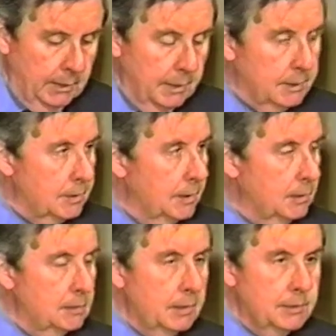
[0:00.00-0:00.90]
It
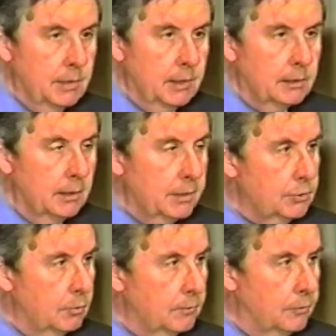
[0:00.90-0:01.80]
still is the
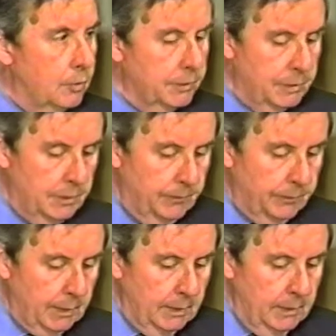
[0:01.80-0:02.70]
intellectual force
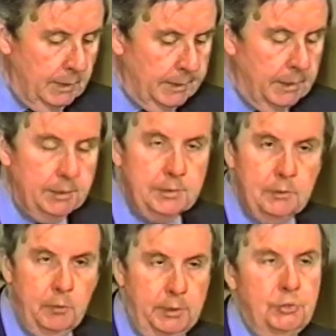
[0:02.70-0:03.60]

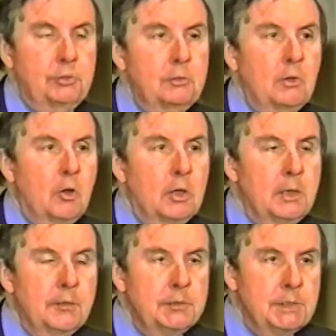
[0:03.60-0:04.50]
against which all
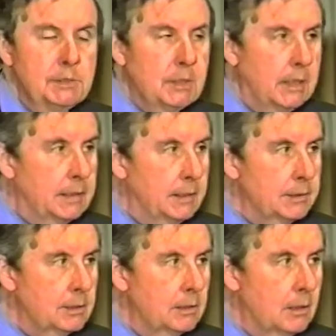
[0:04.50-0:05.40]
other
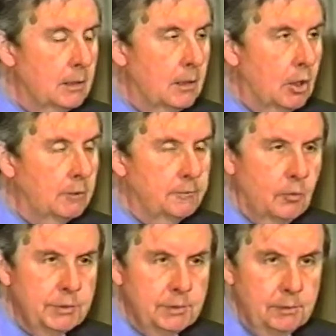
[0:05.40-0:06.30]
societies are
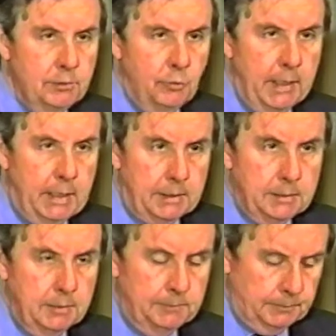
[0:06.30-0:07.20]
forced to
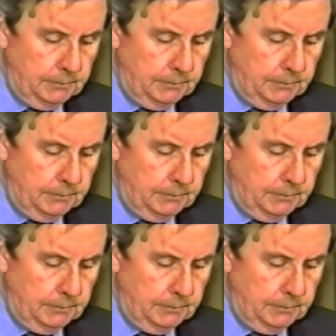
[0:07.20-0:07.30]
react.